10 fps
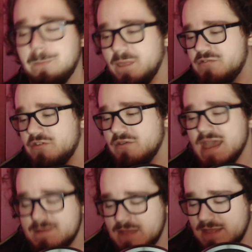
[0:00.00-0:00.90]
So
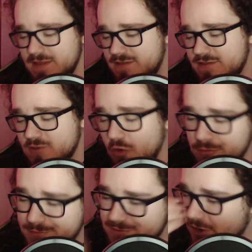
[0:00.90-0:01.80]
yeah, in this
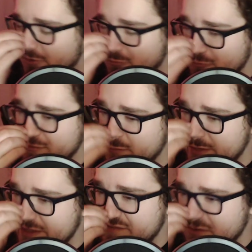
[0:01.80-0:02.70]
cold, dark world that we
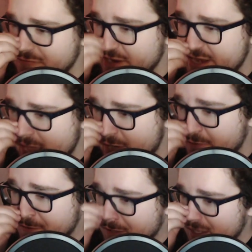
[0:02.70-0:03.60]
live in right now,
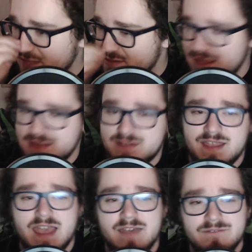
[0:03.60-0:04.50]
it's nice to
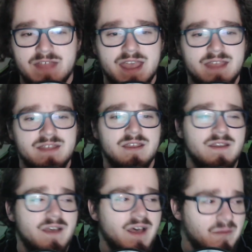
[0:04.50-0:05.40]
have that
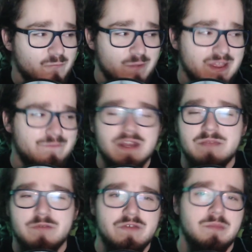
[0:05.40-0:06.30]
really funny
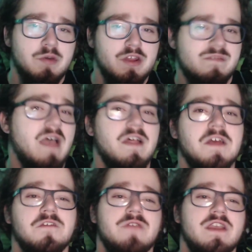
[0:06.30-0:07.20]
movie to put a smile on
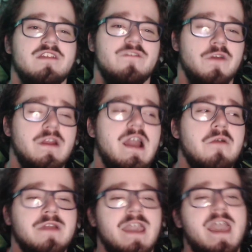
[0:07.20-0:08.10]
your face for an hour
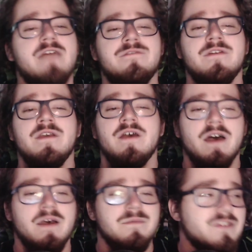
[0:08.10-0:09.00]
and a half.
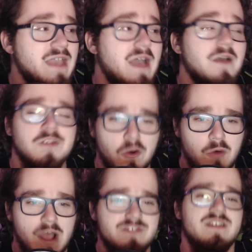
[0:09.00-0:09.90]
So yeah, go
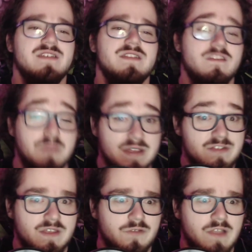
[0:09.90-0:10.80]
watch it,
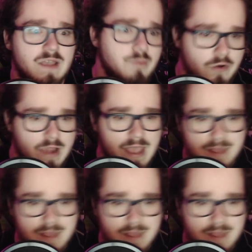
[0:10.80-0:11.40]
especially if you like Borat.